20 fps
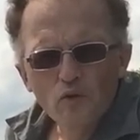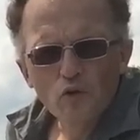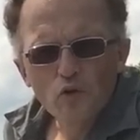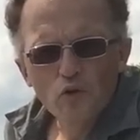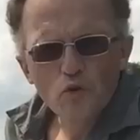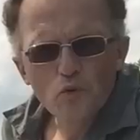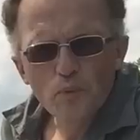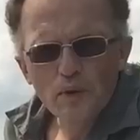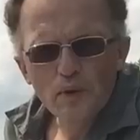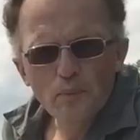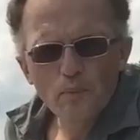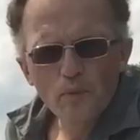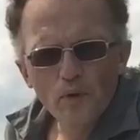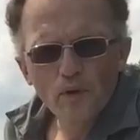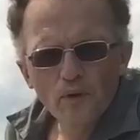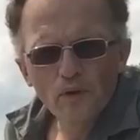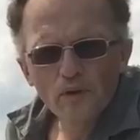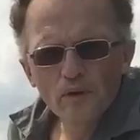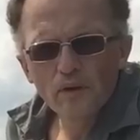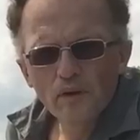to
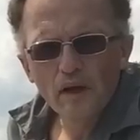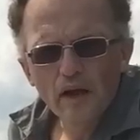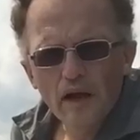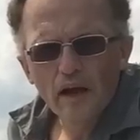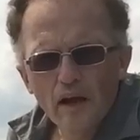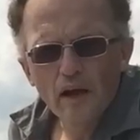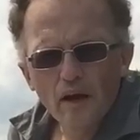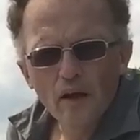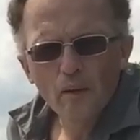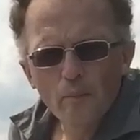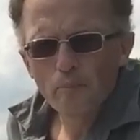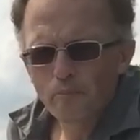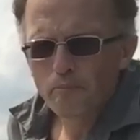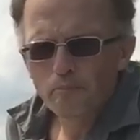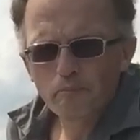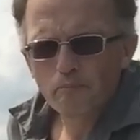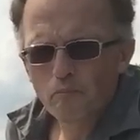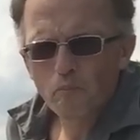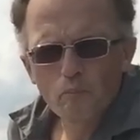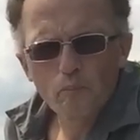people
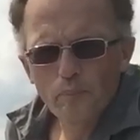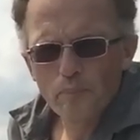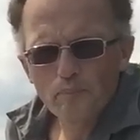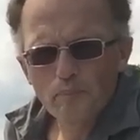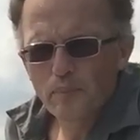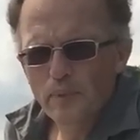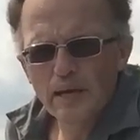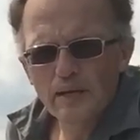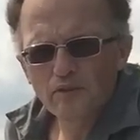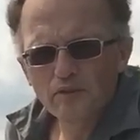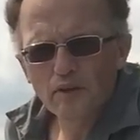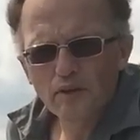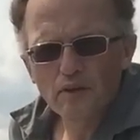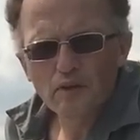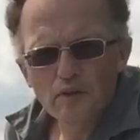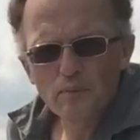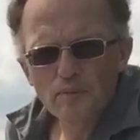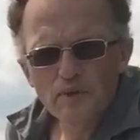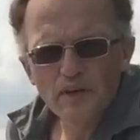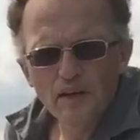
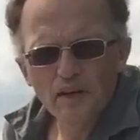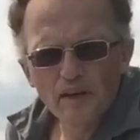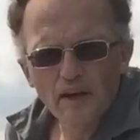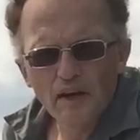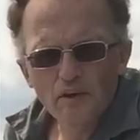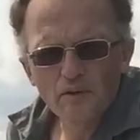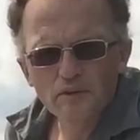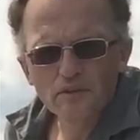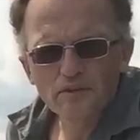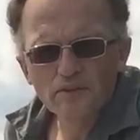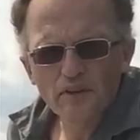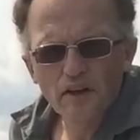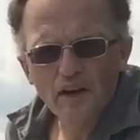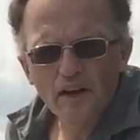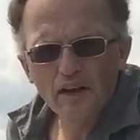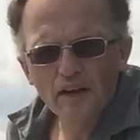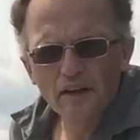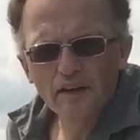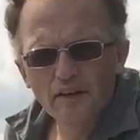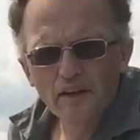basically being
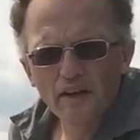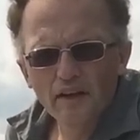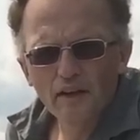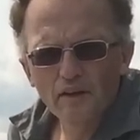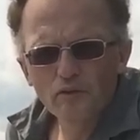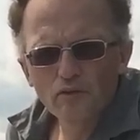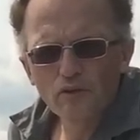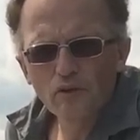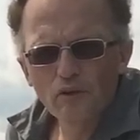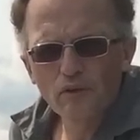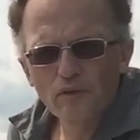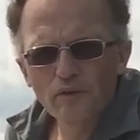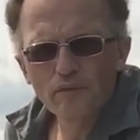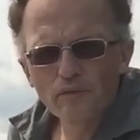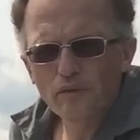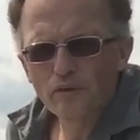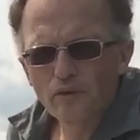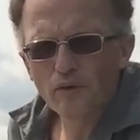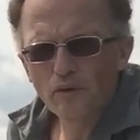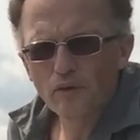outside unless they're
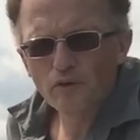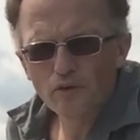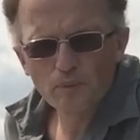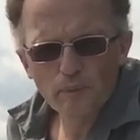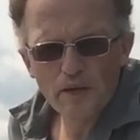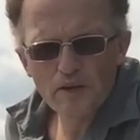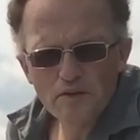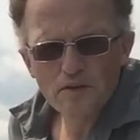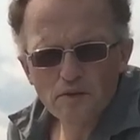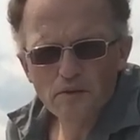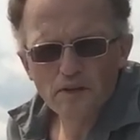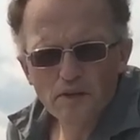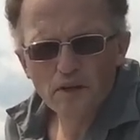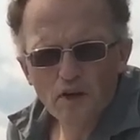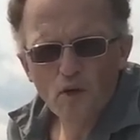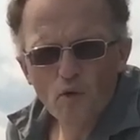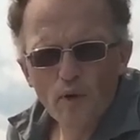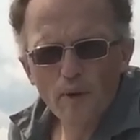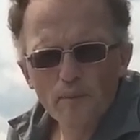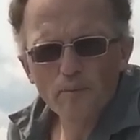specially
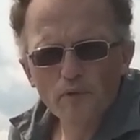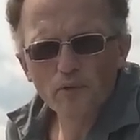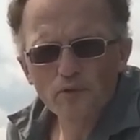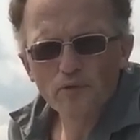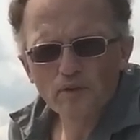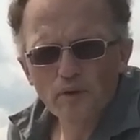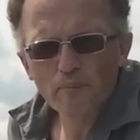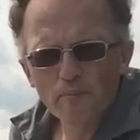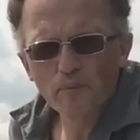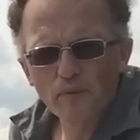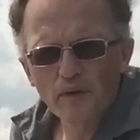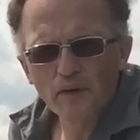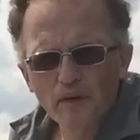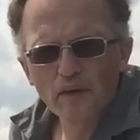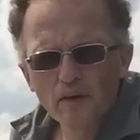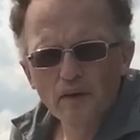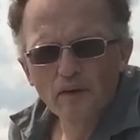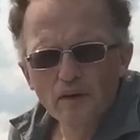equipped or something,